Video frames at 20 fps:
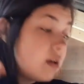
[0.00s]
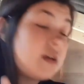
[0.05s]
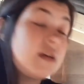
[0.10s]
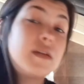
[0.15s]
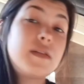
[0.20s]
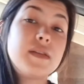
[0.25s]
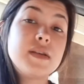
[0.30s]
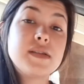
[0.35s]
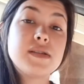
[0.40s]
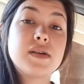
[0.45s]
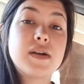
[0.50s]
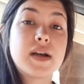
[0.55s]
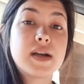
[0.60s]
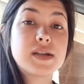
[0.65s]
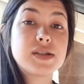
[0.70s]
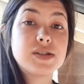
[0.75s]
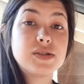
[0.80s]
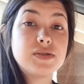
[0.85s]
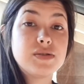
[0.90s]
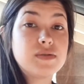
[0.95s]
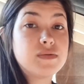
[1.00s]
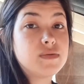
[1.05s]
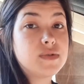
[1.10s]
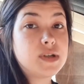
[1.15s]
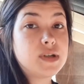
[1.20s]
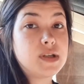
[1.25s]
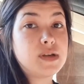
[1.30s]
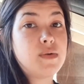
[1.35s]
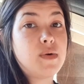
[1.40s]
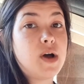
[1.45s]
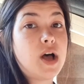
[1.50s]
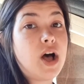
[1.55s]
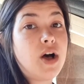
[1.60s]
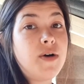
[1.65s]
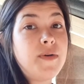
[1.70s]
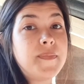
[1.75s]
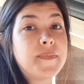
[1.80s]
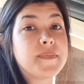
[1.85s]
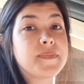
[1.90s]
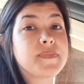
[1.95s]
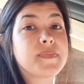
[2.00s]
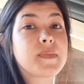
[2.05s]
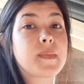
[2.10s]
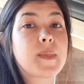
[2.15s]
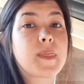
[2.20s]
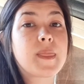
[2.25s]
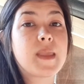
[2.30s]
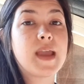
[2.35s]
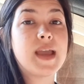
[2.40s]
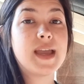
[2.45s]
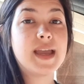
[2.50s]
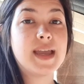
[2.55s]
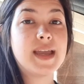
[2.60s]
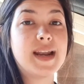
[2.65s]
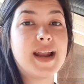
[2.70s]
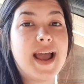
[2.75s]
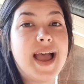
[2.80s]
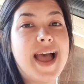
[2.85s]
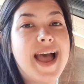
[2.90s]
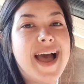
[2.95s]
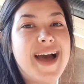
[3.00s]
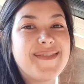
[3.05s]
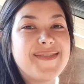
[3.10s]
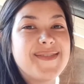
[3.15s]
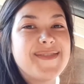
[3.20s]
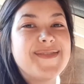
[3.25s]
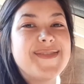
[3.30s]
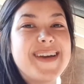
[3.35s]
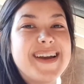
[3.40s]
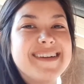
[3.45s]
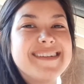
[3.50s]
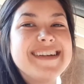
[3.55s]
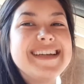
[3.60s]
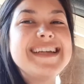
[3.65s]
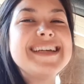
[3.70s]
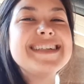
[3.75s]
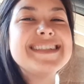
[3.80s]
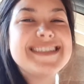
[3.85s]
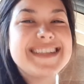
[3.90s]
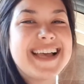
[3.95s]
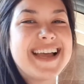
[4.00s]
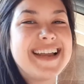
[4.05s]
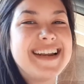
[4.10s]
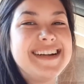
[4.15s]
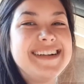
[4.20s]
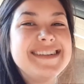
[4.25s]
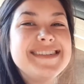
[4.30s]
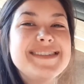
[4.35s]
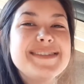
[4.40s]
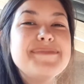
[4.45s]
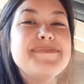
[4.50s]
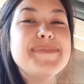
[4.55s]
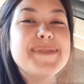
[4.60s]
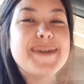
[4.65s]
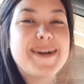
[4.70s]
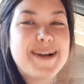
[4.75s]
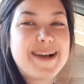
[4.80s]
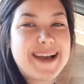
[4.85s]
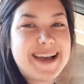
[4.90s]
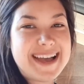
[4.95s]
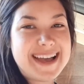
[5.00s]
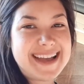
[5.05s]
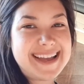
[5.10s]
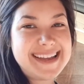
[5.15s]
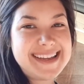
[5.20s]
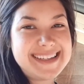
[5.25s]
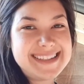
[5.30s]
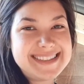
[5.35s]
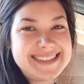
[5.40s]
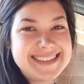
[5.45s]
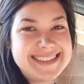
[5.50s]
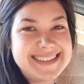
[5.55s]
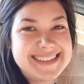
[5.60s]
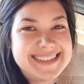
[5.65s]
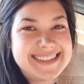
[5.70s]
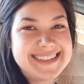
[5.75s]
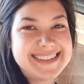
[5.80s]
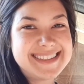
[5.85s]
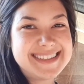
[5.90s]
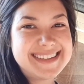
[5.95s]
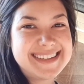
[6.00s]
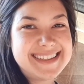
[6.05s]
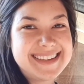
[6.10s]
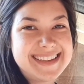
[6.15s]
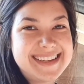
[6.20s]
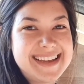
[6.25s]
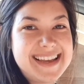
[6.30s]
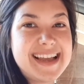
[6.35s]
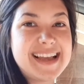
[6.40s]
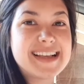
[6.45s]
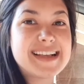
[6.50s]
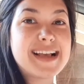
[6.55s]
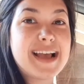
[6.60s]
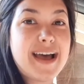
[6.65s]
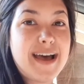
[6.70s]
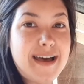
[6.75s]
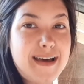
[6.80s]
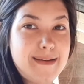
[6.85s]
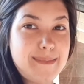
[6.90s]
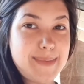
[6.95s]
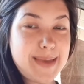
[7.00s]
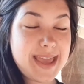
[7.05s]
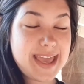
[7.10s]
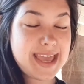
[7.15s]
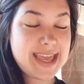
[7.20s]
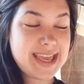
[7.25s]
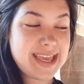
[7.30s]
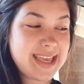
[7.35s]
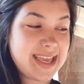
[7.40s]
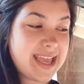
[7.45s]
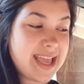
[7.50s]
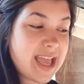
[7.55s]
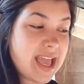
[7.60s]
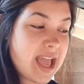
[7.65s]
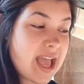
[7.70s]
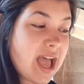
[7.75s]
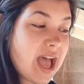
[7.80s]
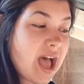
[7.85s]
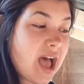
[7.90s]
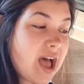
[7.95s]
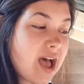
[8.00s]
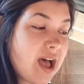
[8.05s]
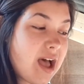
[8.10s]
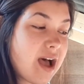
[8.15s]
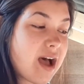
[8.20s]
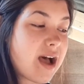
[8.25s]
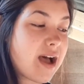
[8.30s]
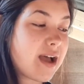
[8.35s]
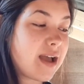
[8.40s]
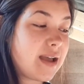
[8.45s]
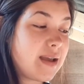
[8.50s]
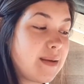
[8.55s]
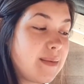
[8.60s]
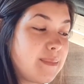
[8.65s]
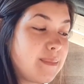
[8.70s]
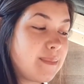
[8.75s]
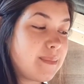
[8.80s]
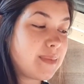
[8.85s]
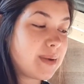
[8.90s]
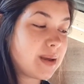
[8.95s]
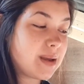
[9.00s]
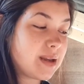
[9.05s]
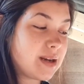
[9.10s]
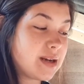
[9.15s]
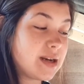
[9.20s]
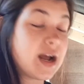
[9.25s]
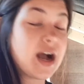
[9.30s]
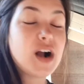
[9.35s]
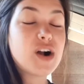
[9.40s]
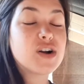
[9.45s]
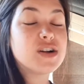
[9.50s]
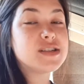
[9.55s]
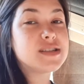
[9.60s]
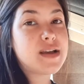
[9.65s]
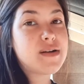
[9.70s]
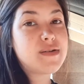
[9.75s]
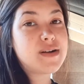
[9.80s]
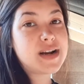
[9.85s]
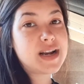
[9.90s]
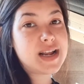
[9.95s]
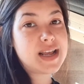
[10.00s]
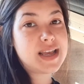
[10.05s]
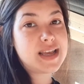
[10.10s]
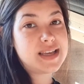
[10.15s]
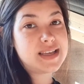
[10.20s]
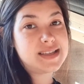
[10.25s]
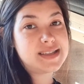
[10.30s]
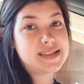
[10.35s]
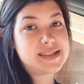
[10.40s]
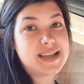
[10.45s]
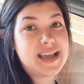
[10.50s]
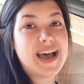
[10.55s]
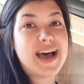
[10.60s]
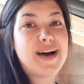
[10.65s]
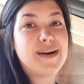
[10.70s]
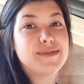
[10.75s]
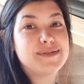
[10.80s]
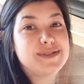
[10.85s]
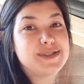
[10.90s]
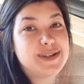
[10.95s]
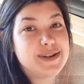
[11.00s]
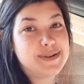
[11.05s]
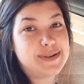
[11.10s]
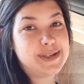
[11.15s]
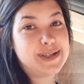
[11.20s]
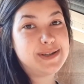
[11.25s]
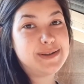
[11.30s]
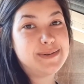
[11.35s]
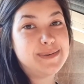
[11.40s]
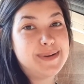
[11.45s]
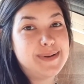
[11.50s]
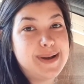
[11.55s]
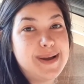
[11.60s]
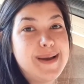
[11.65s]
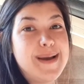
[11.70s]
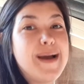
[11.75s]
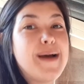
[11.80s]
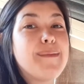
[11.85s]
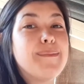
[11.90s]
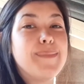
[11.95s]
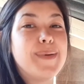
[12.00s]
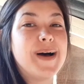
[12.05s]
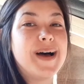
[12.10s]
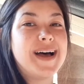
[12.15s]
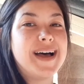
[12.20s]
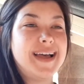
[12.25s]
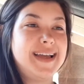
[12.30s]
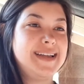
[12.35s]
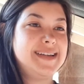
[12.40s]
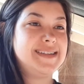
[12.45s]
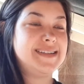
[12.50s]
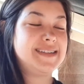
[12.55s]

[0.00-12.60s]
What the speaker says: these are actually doing really well. And I have a very exciting surprise coming. I'm not going to say what it is. I'll show you. But